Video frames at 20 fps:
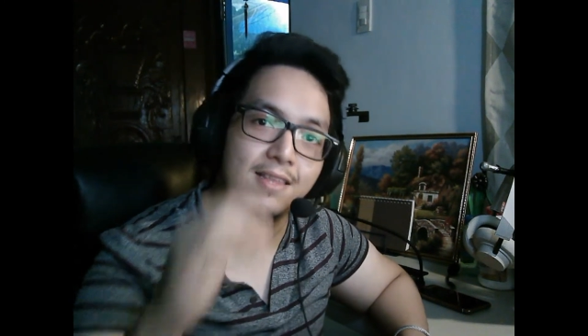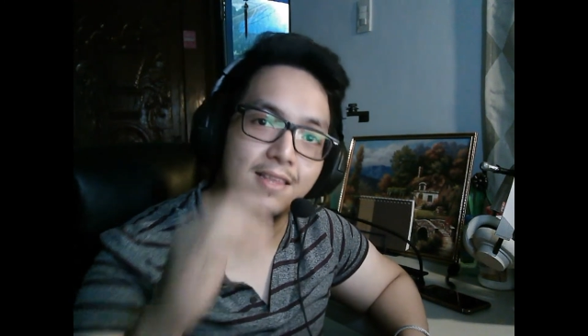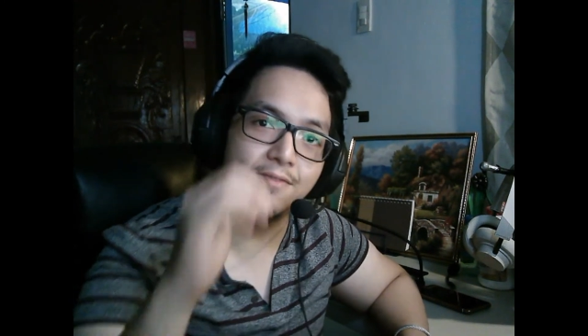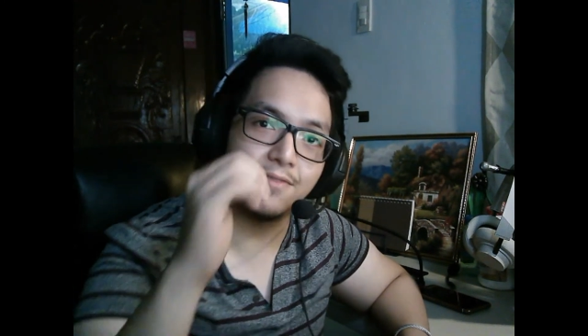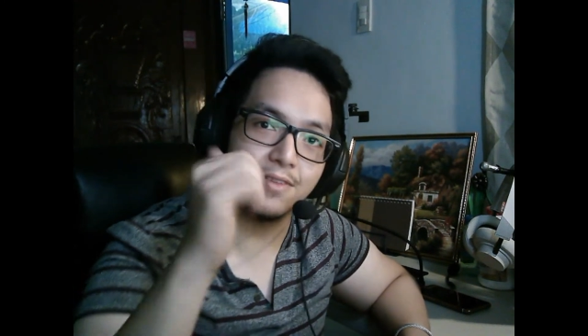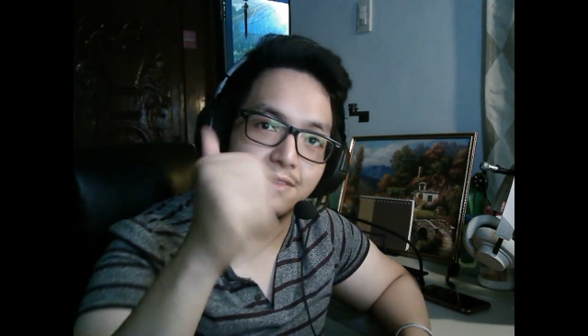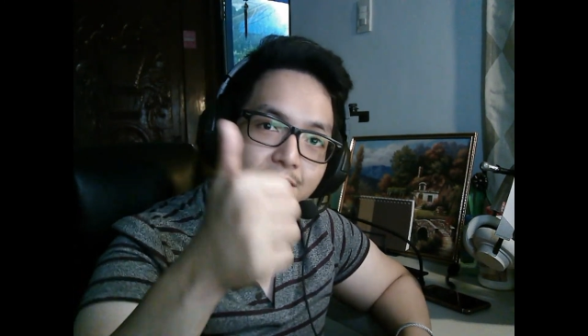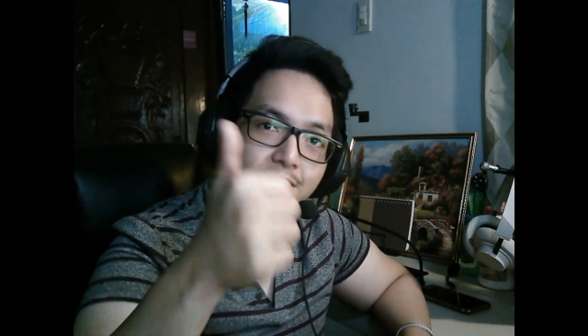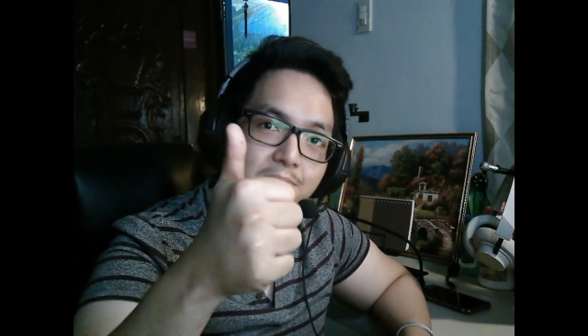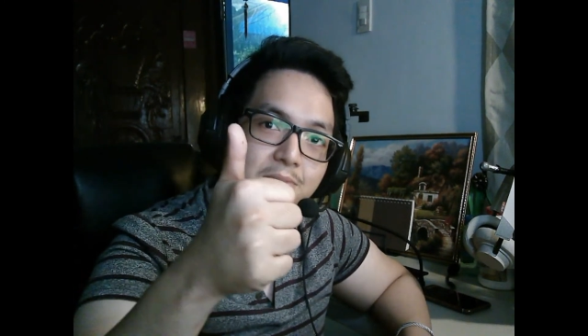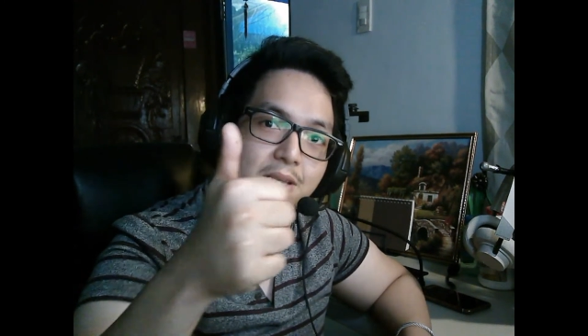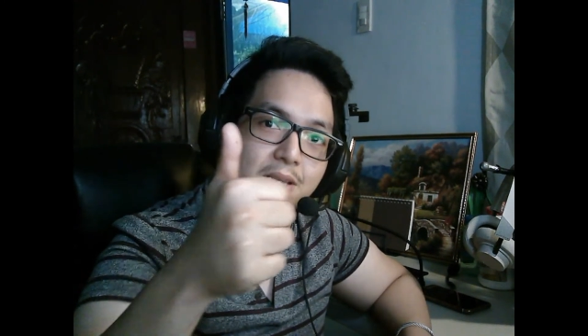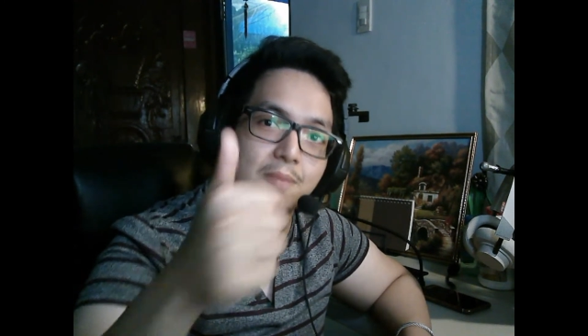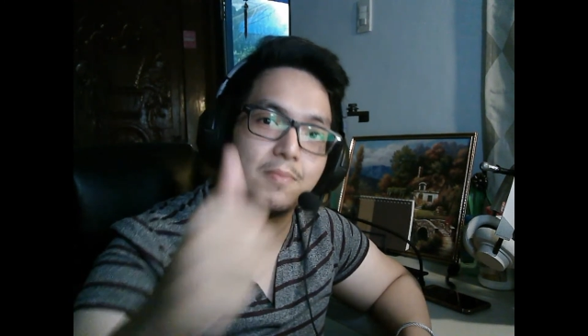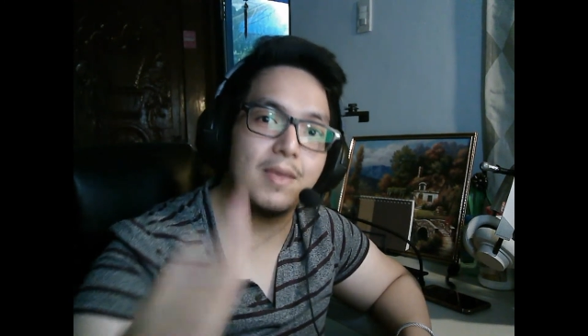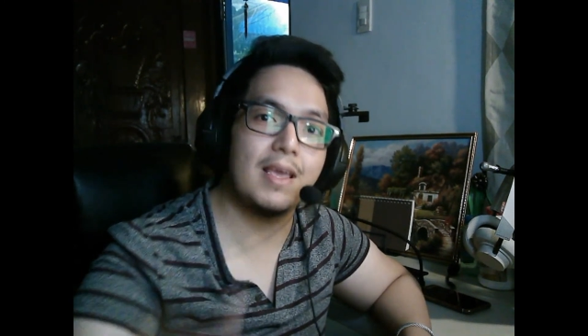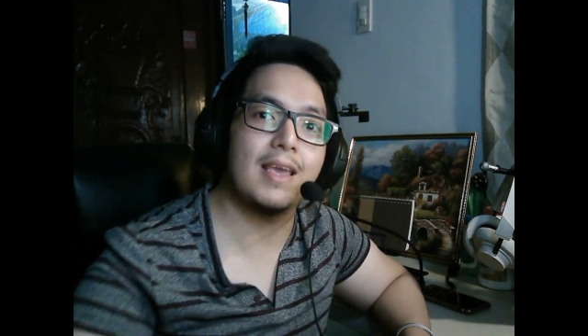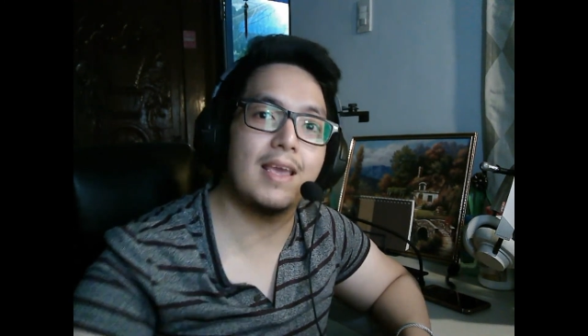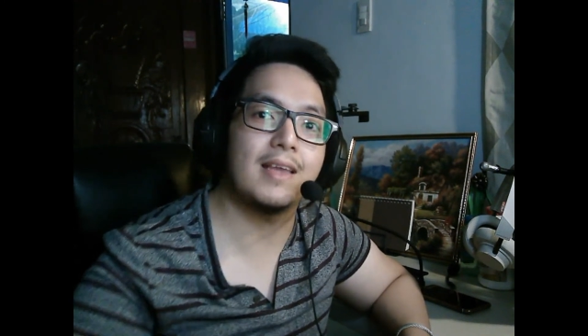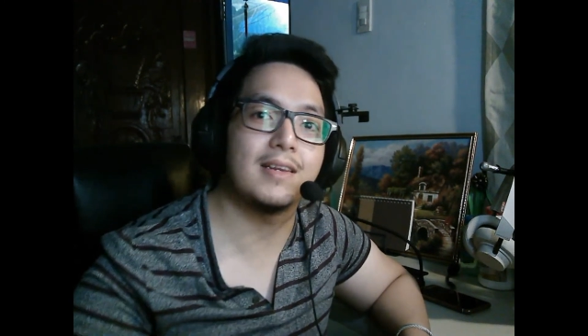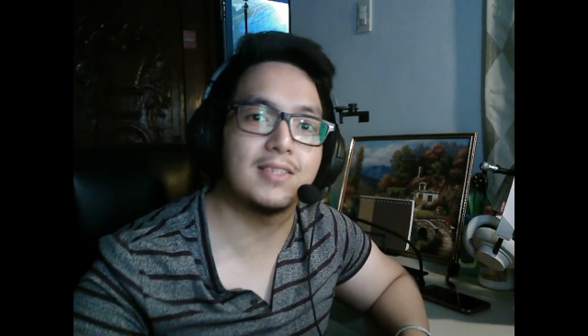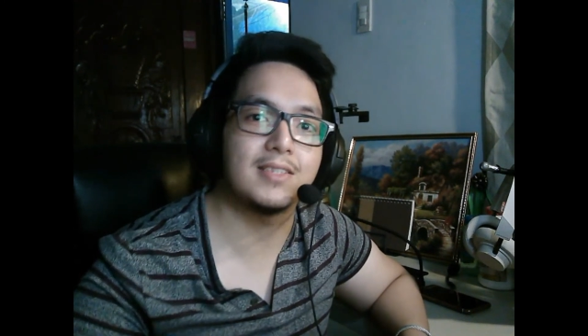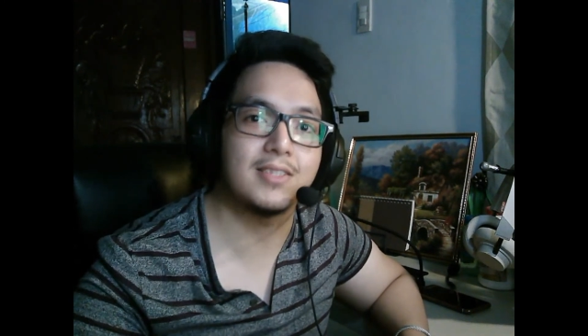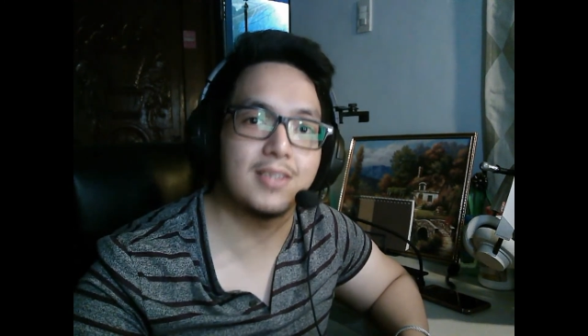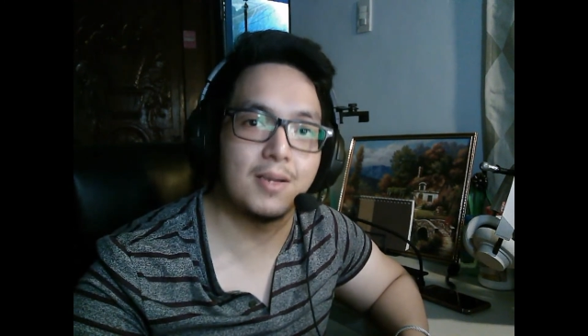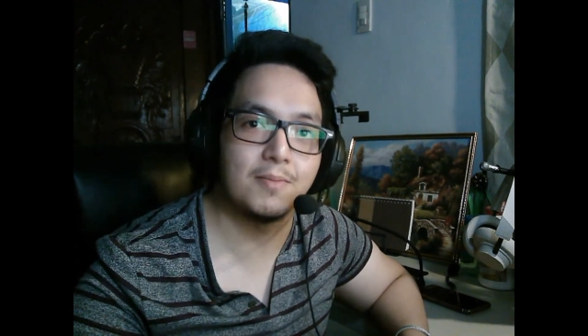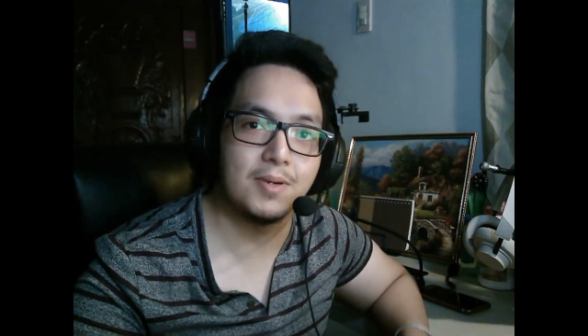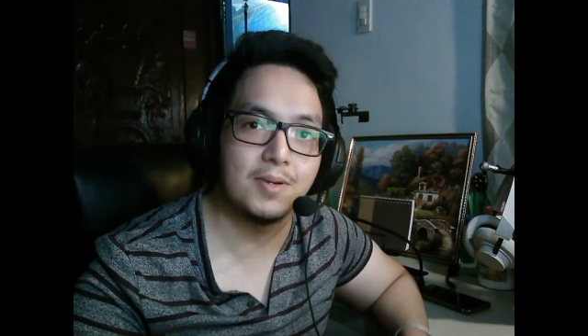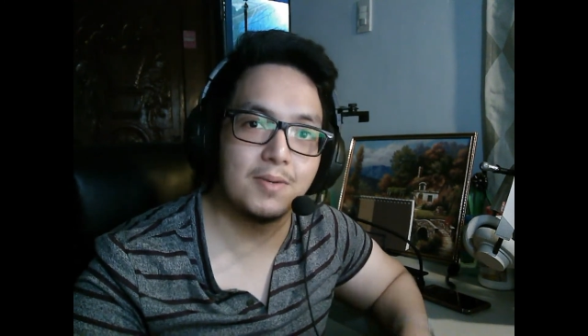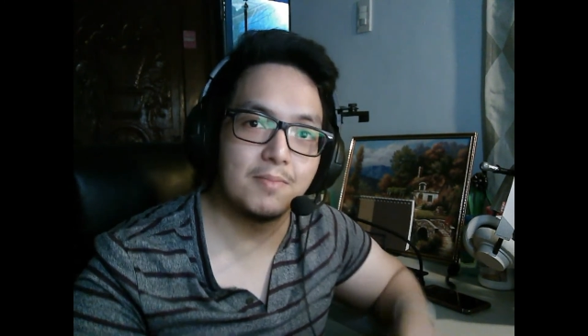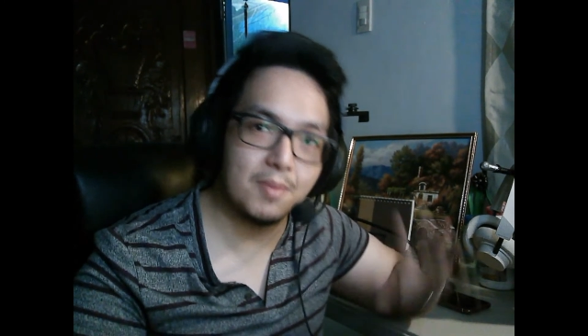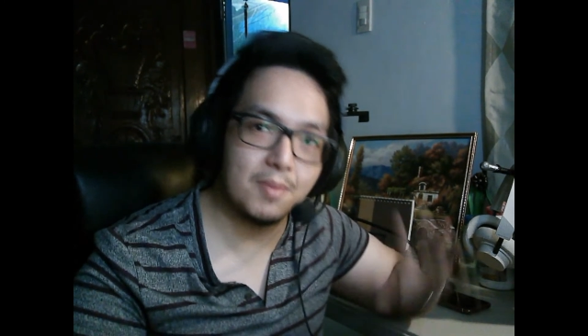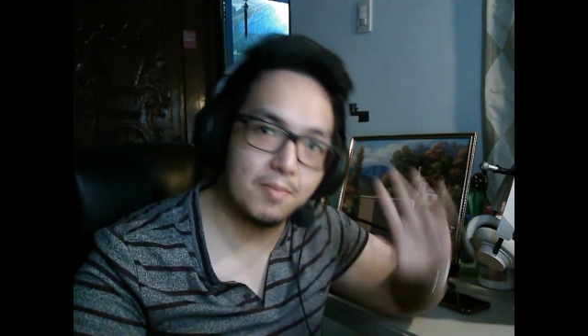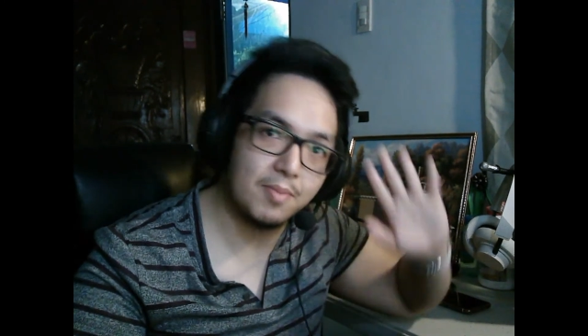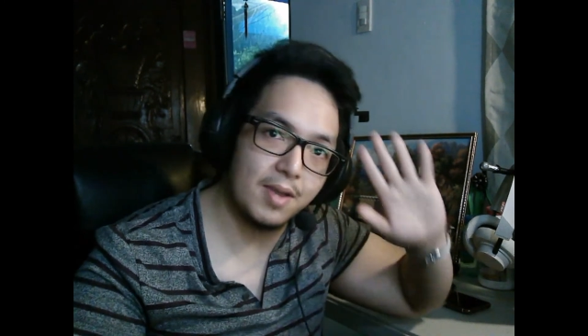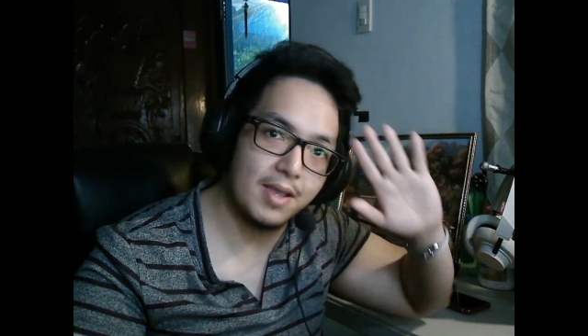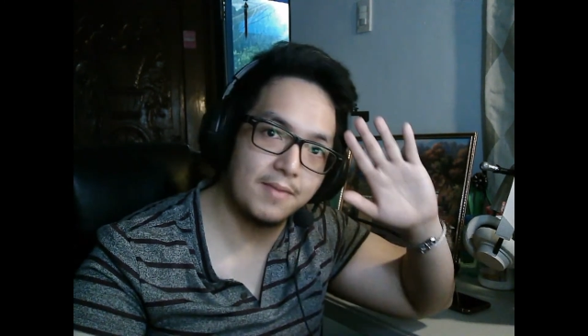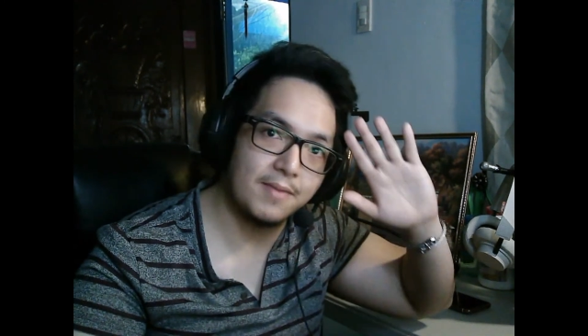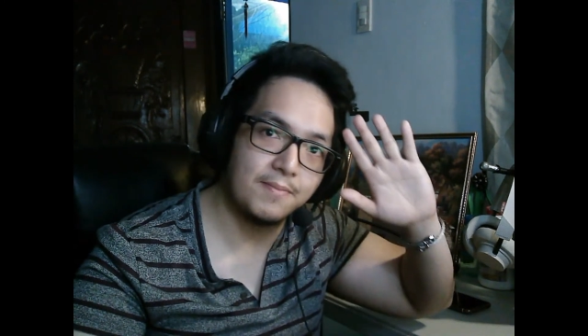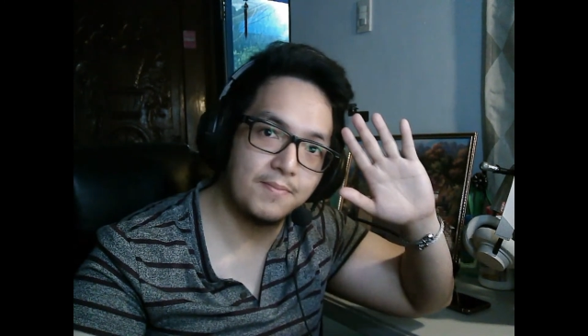Leave a thumbs up and a sub.
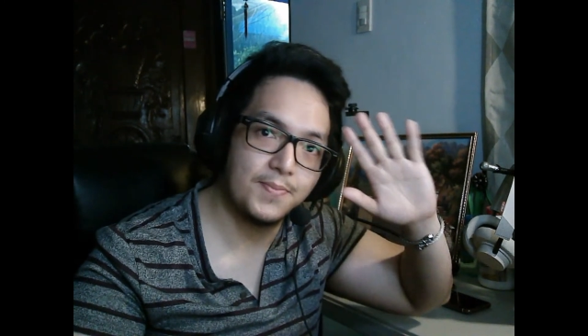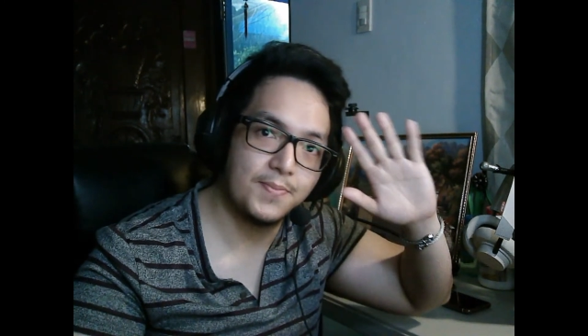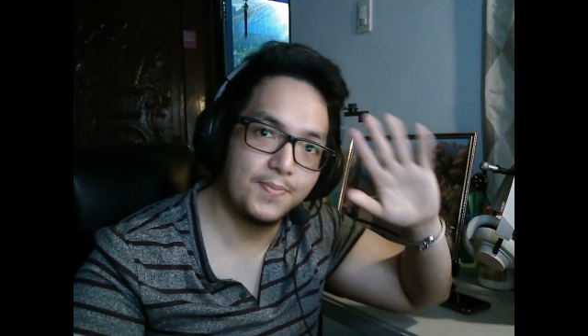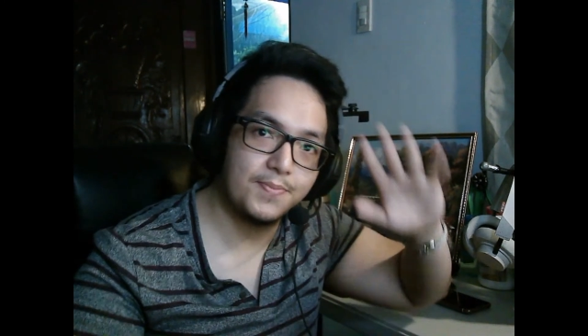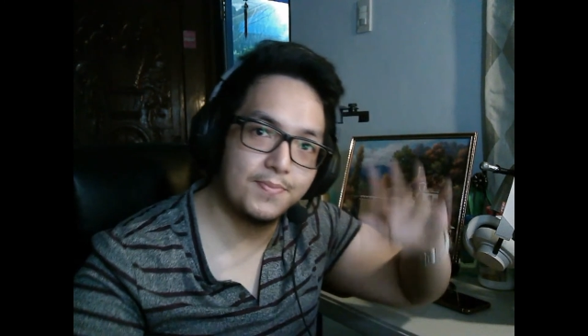Bye-bye.